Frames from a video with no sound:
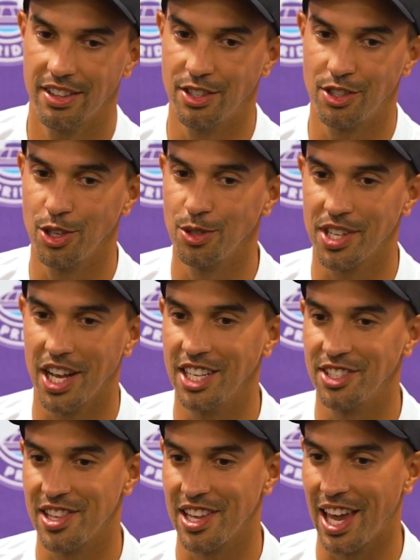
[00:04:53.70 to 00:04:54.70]
there's two
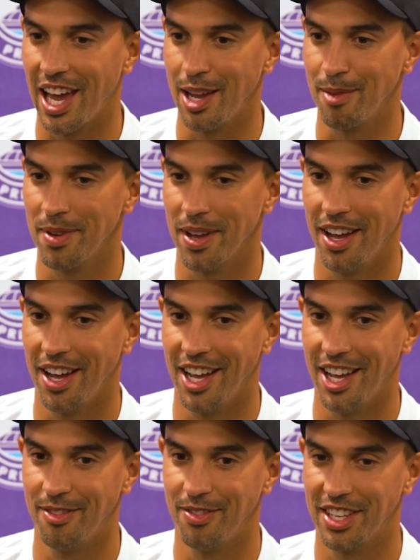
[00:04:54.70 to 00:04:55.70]
sides of the game.
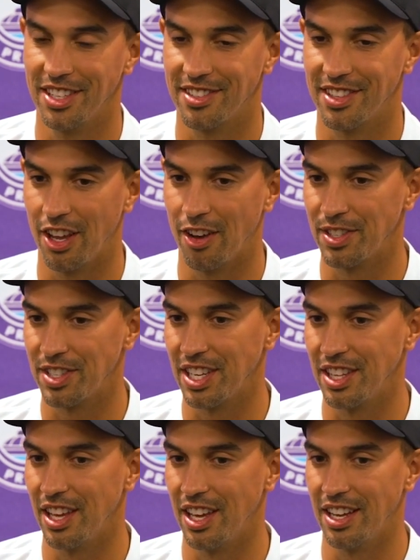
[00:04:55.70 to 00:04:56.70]
Um, there's the
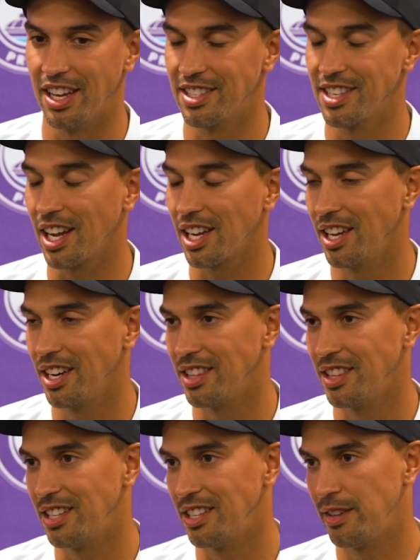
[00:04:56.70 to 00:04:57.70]
obviously the attacking
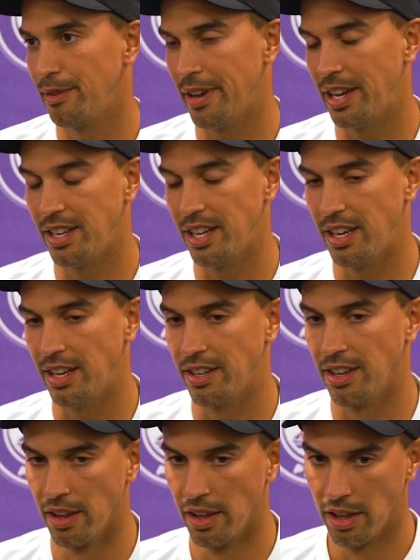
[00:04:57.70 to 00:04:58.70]
and the, the defending,
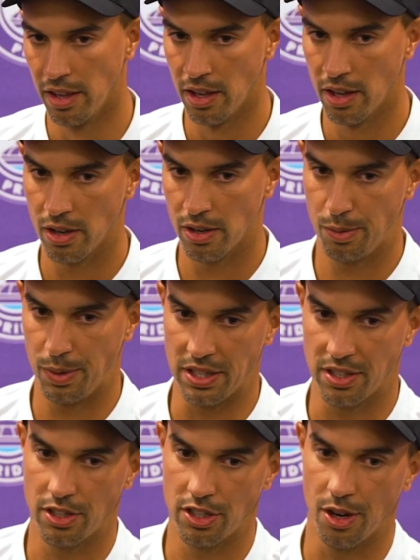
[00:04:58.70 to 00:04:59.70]
and we
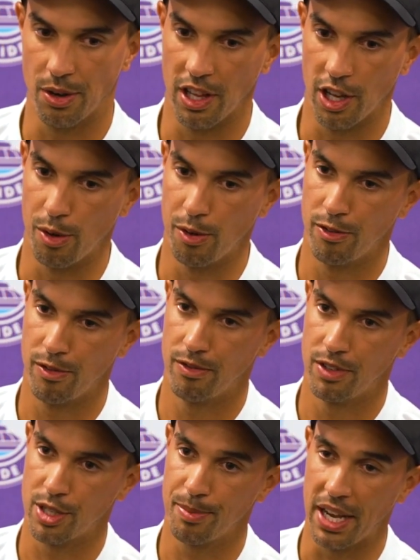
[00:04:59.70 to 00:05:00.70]
had to show a little
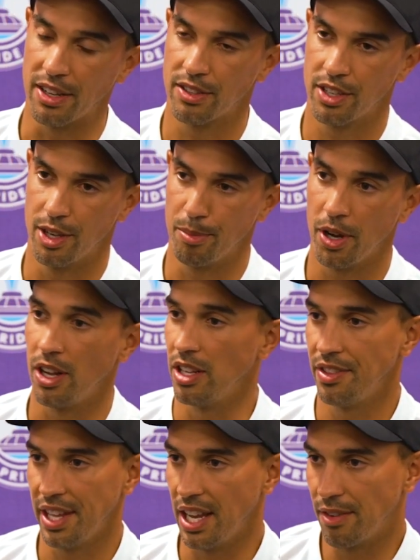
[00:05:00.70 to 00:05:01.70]
respect to
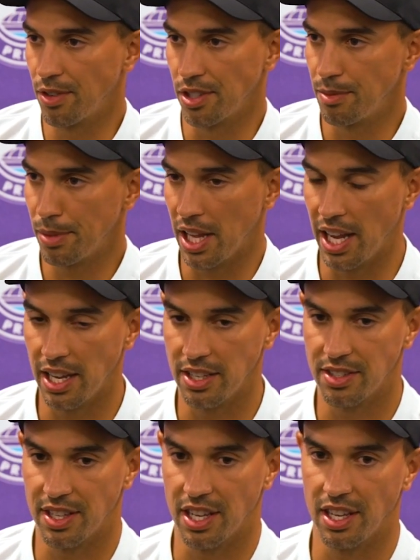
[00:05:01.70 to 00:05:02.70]
Portland. They have good
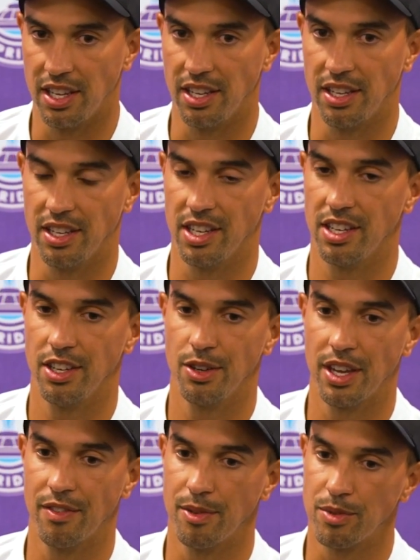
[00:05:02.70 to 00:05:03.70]
players. They you
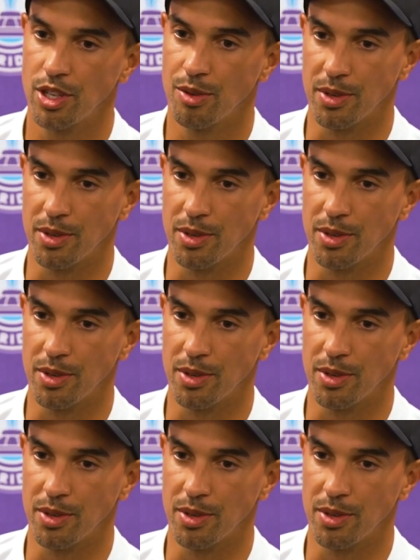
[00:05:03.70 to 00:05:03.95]
give them too